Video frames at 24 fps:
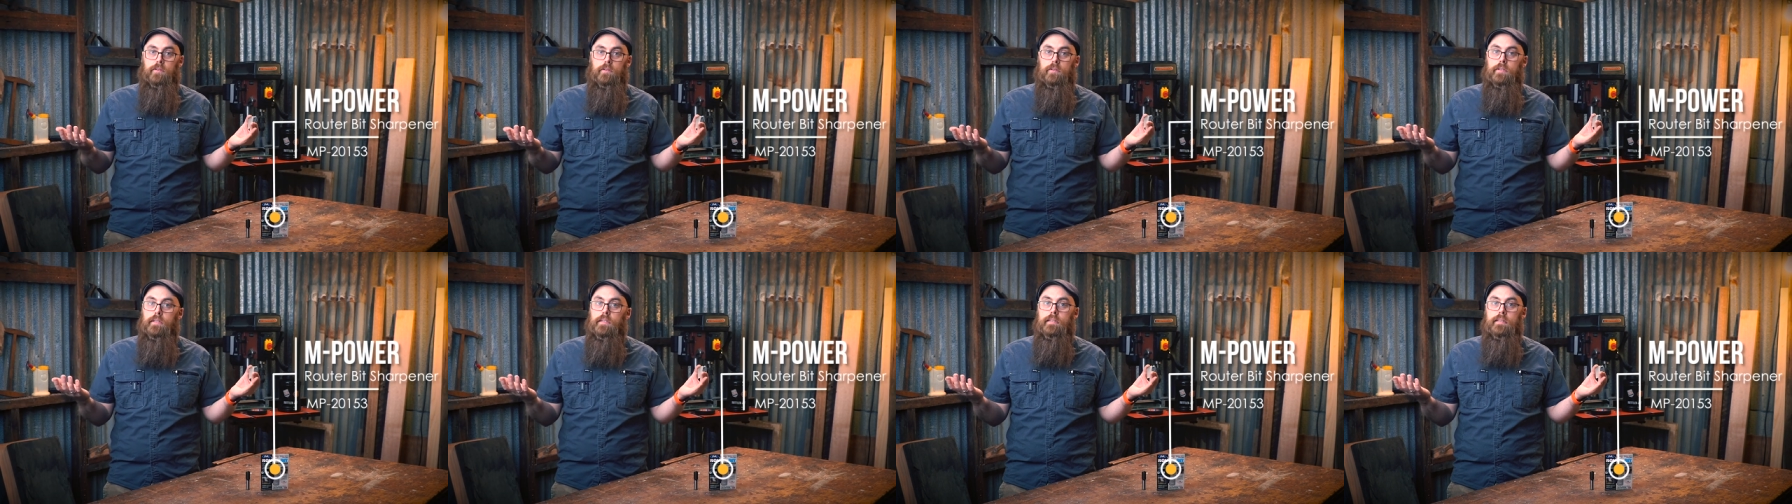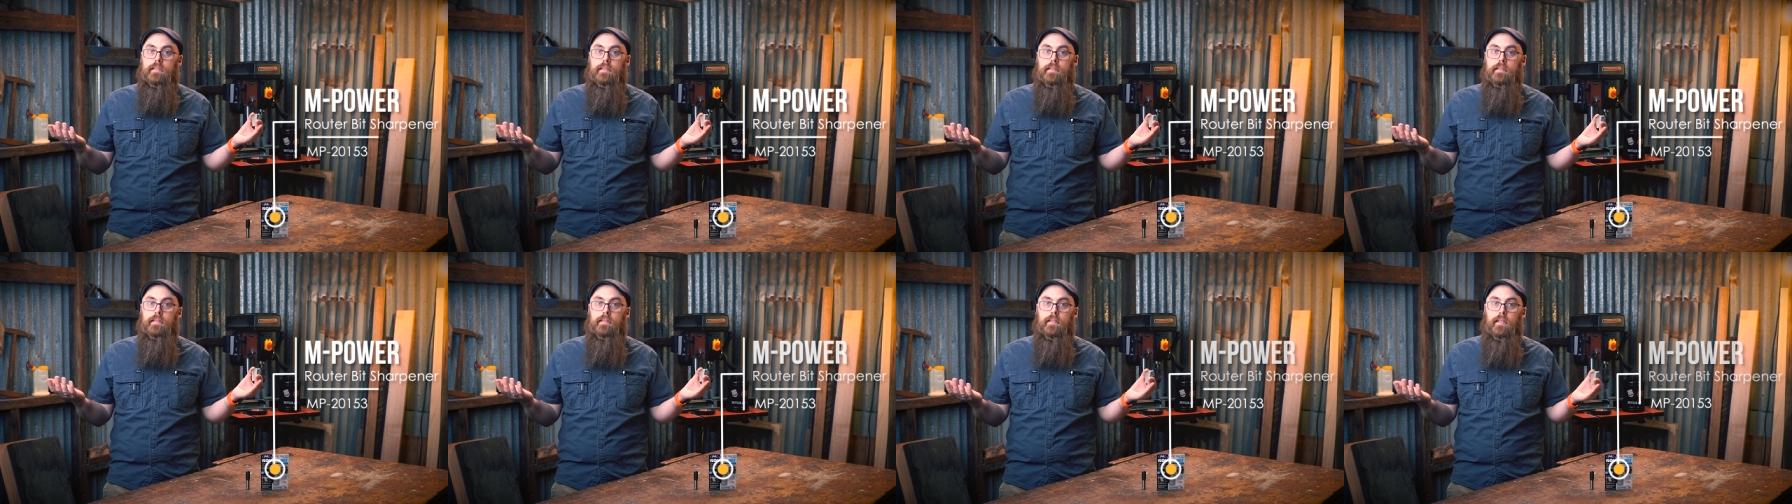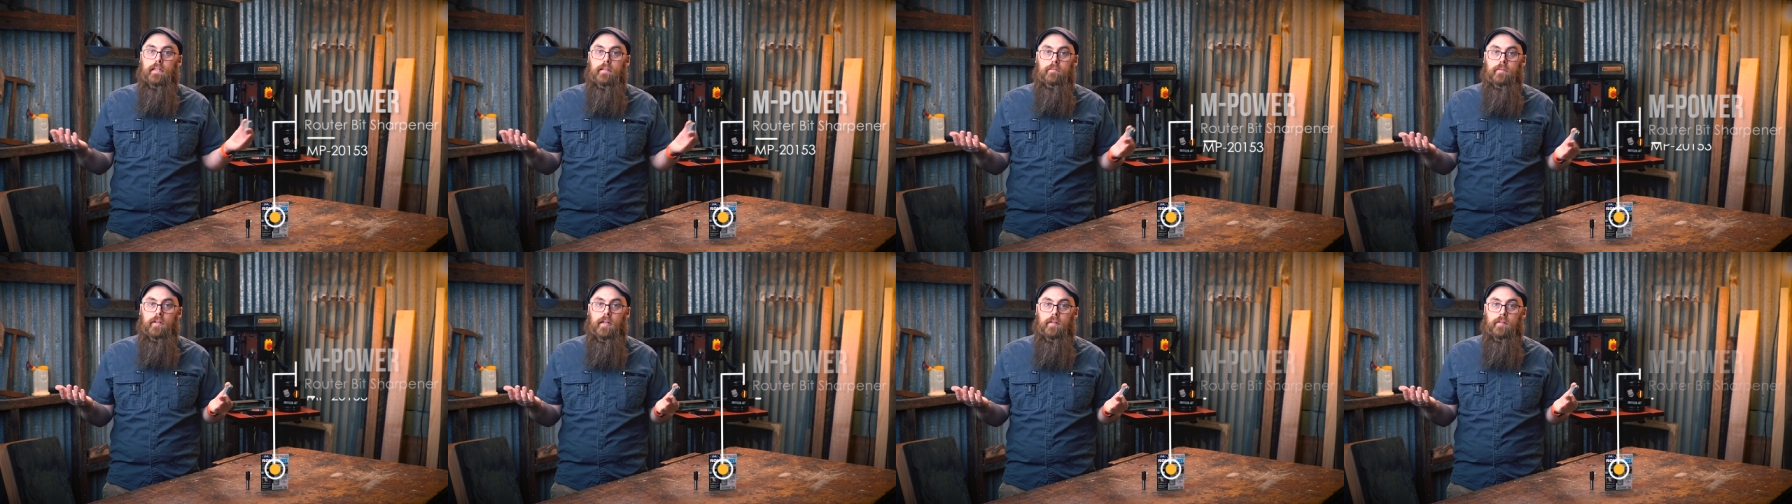or indeed
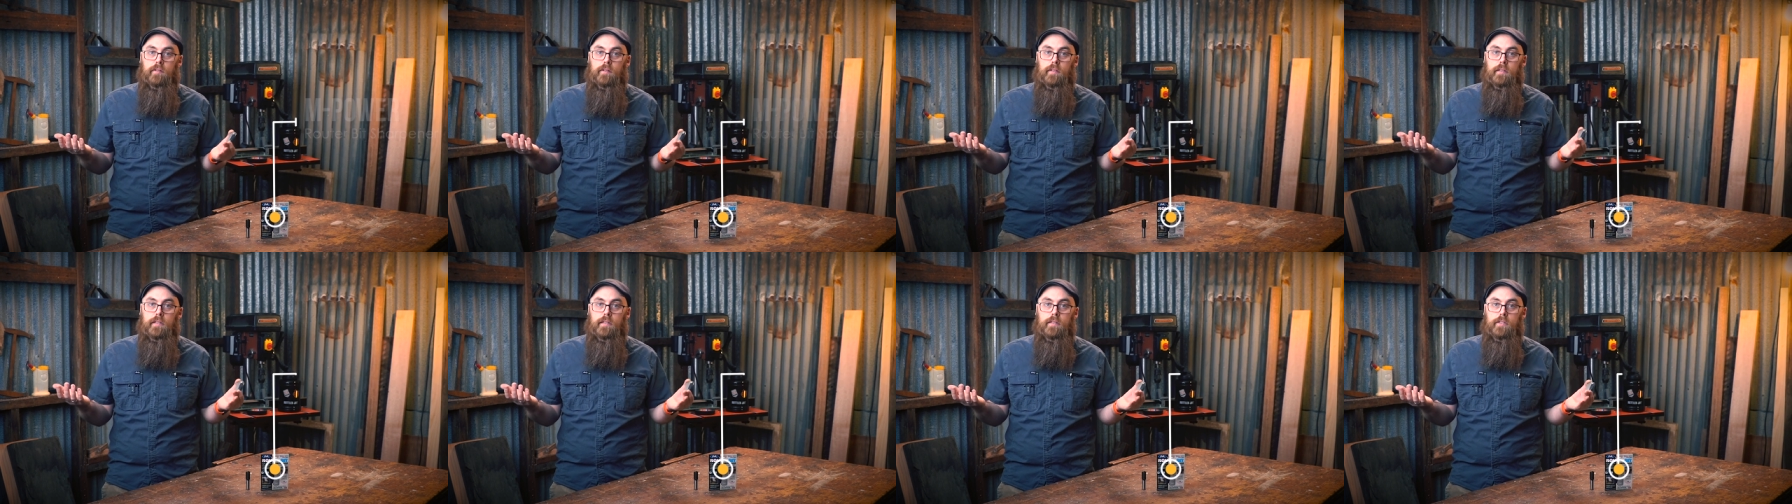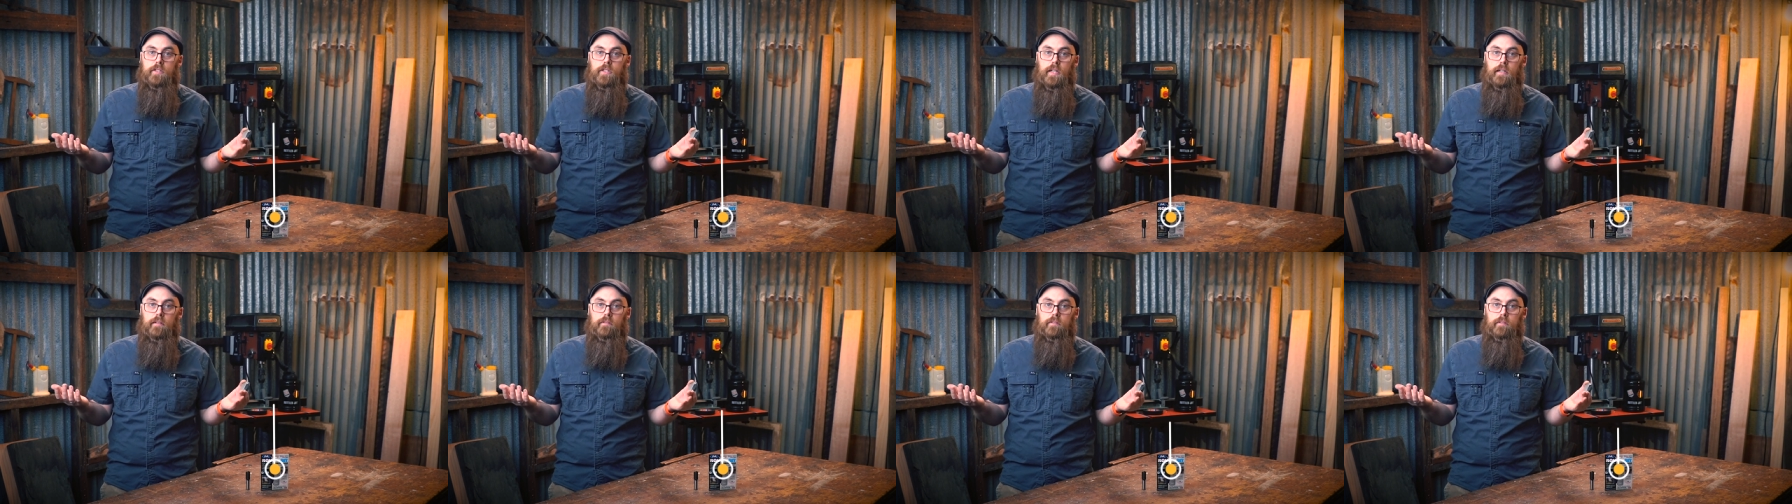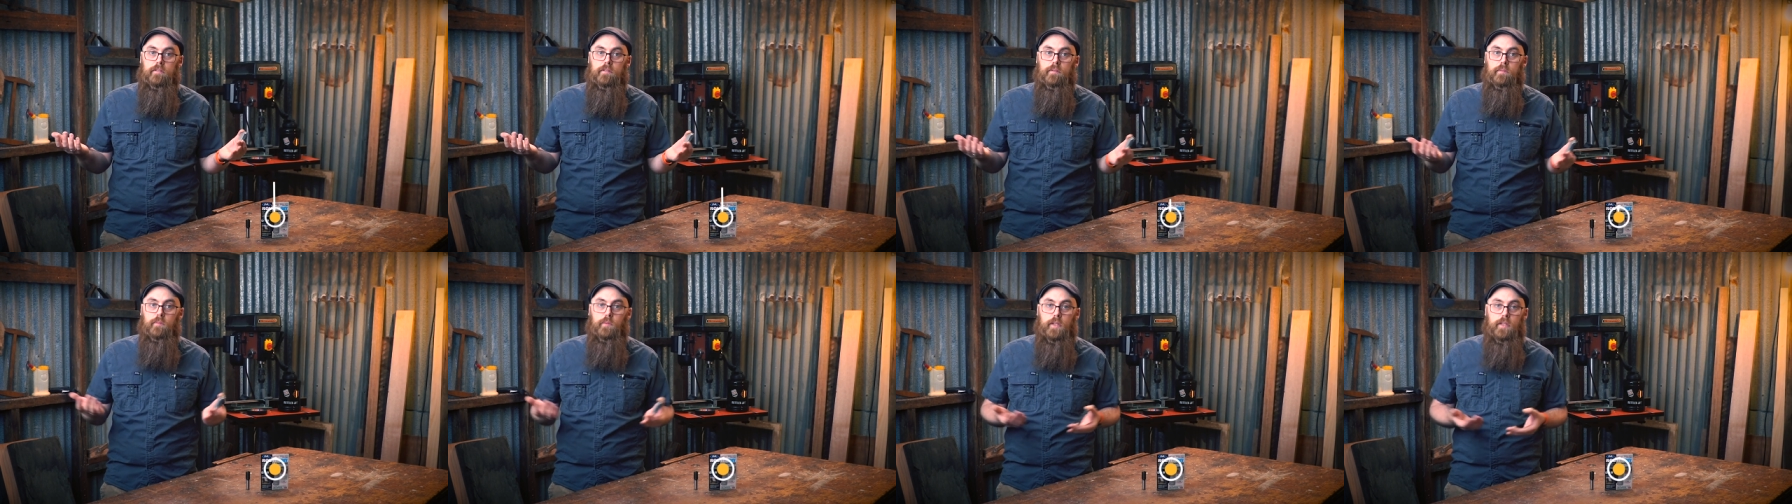a router in
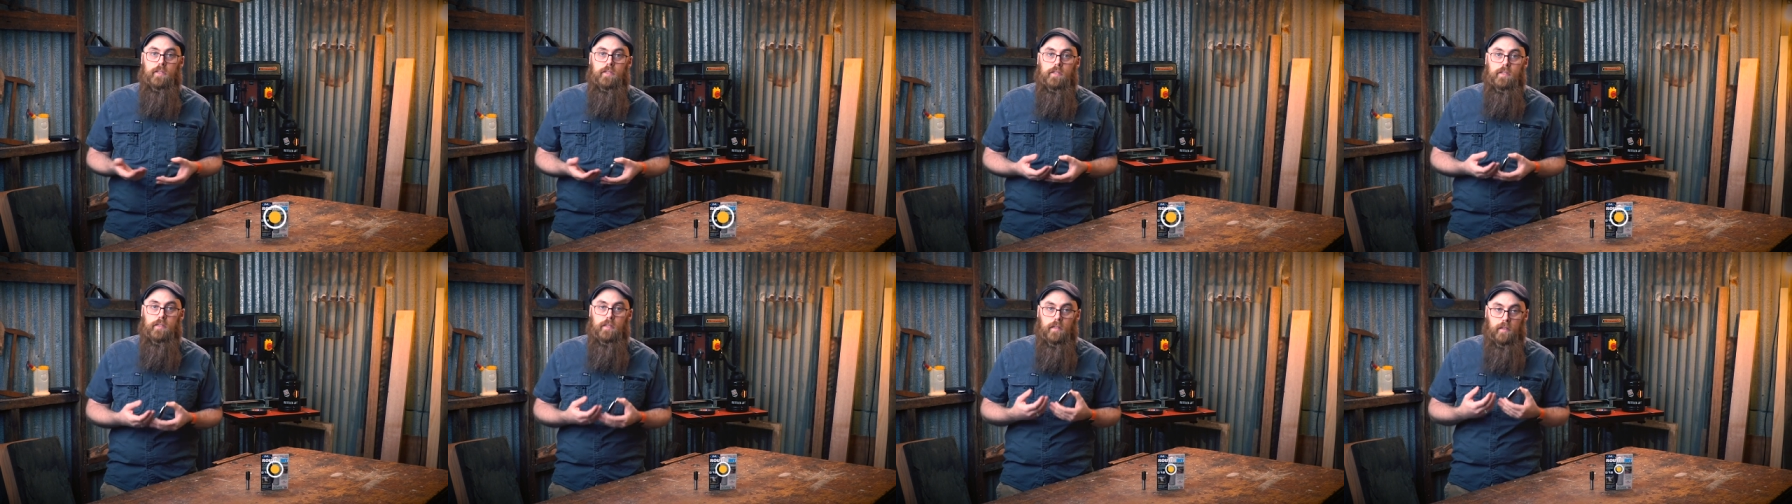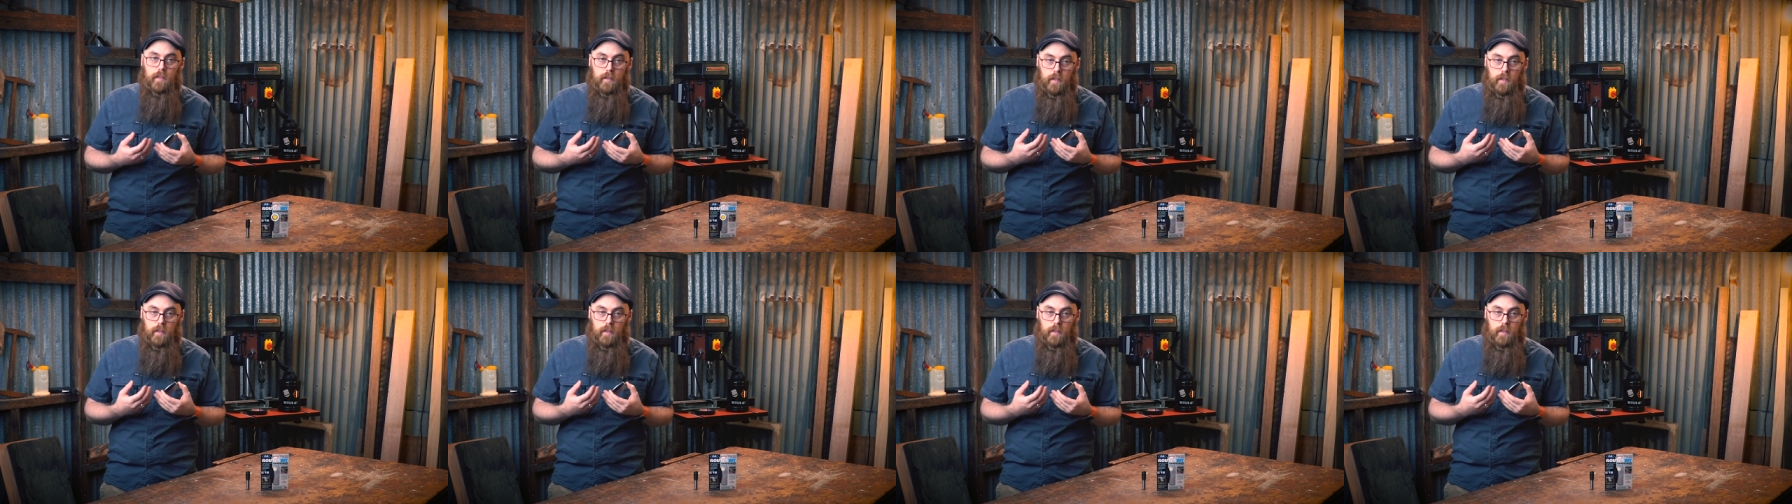general, which